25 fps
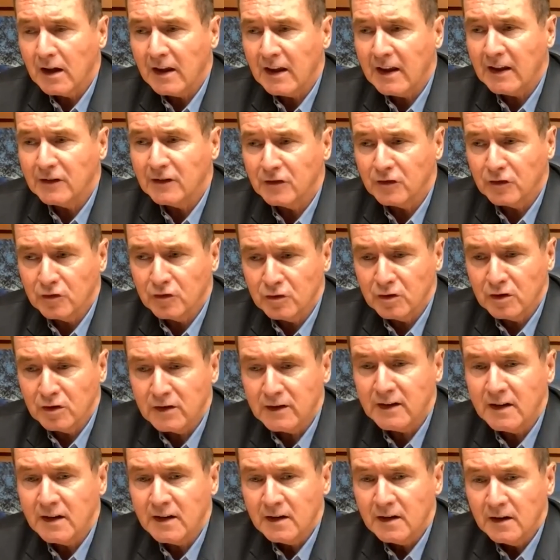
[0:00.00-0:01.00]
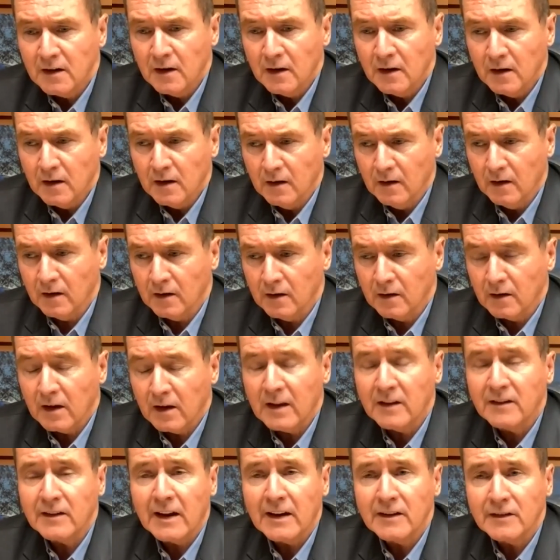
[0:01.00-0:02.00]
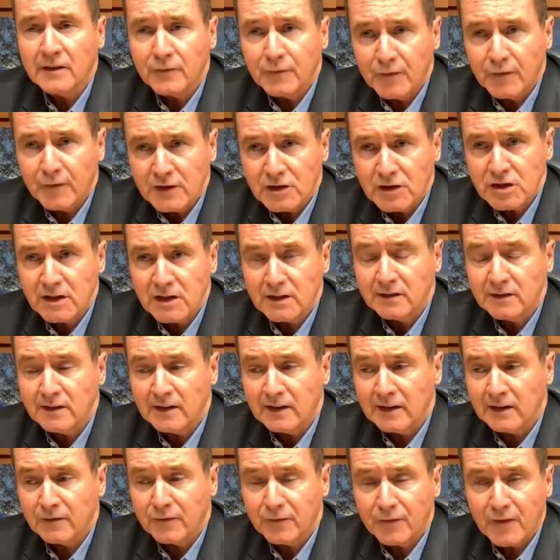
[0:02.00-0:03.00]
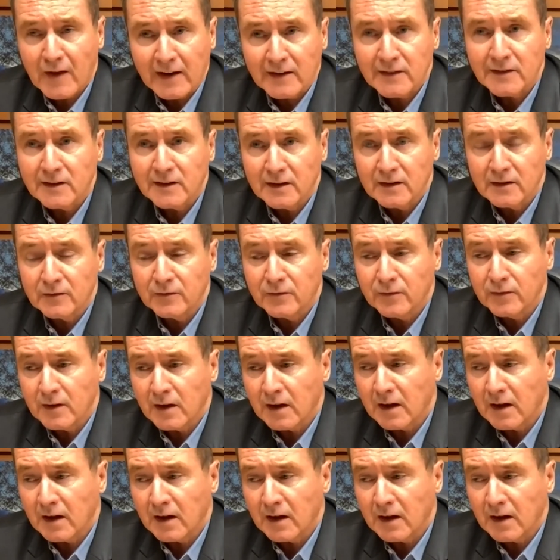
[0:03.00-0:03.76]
as good, as efficient and effective